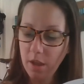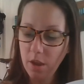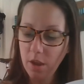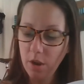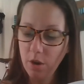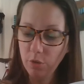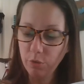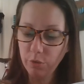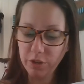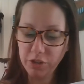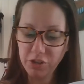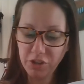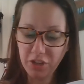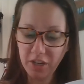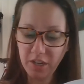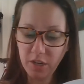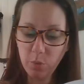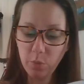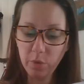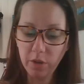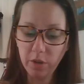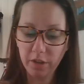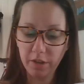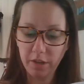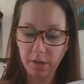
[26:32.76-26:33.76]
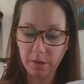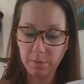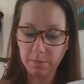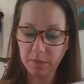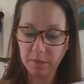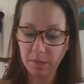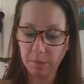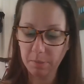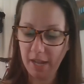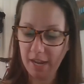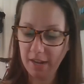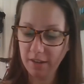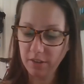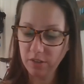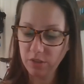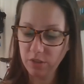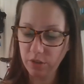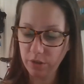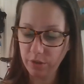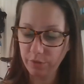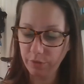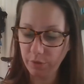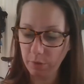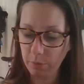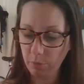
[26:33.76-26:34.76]
Regina Williams, a black
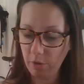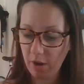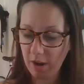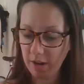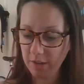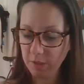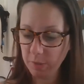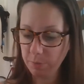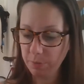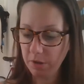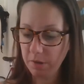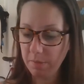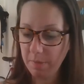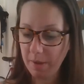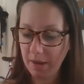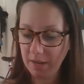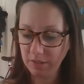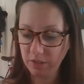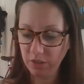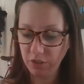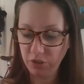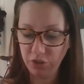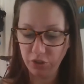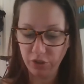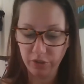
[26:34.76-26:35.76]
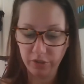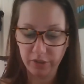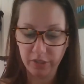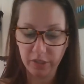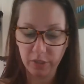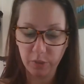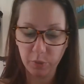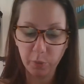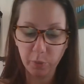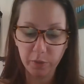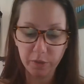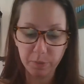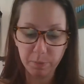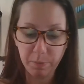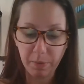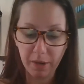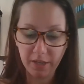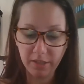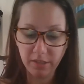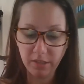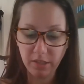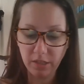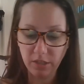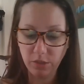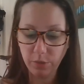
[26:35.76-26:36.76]
student from Roxbury, Massachusetts, was
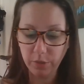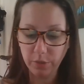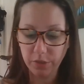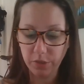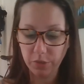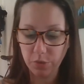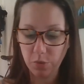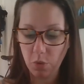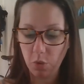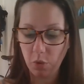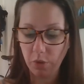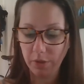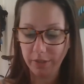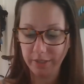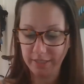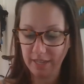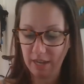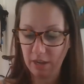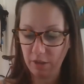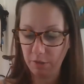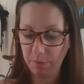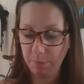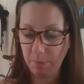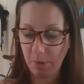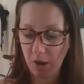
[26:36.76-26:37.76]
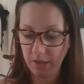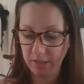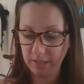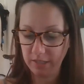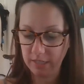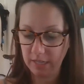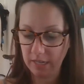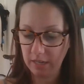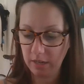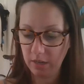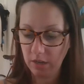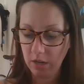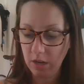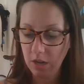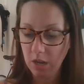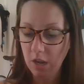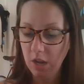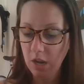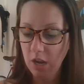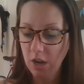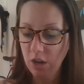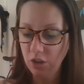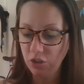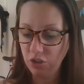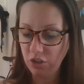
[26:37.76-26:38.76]
bused into a school in South Boston.
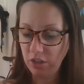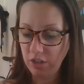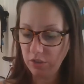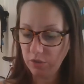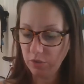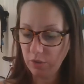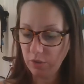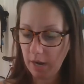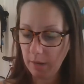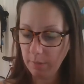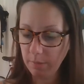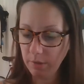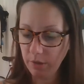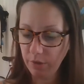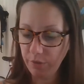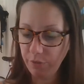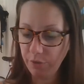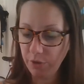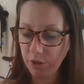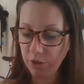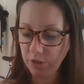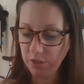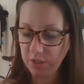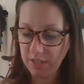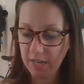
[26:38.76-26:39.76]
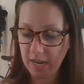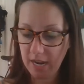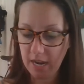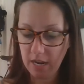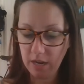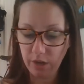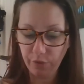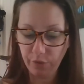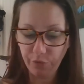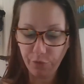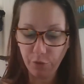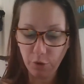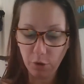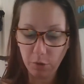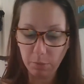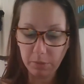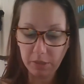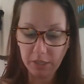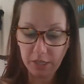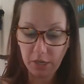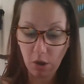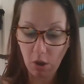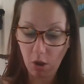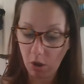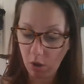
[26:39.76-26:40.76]
She described her first day in a
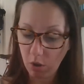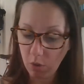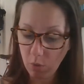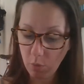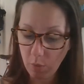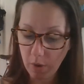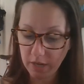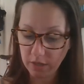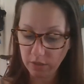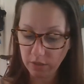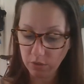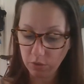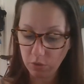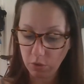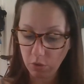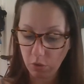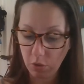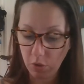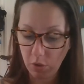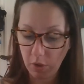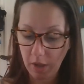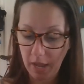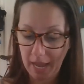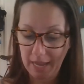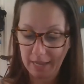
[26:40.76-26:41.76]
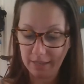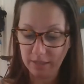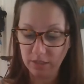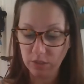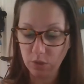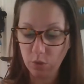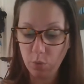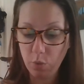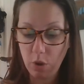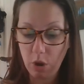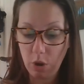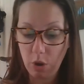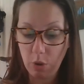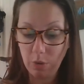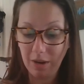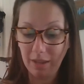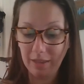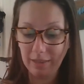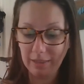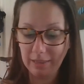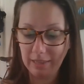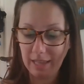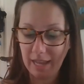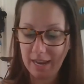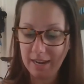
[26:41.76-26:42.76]
formerly all-white school as, quote,
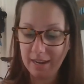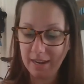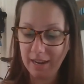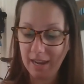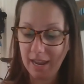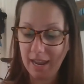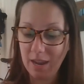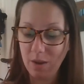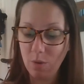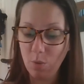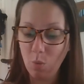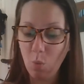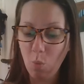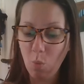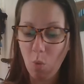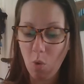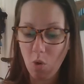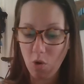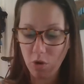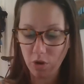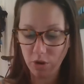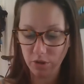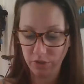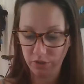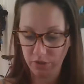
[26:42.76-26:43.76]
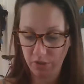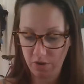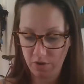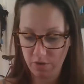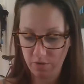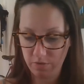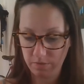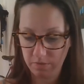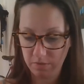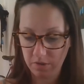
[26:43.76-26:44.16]
like a war zone.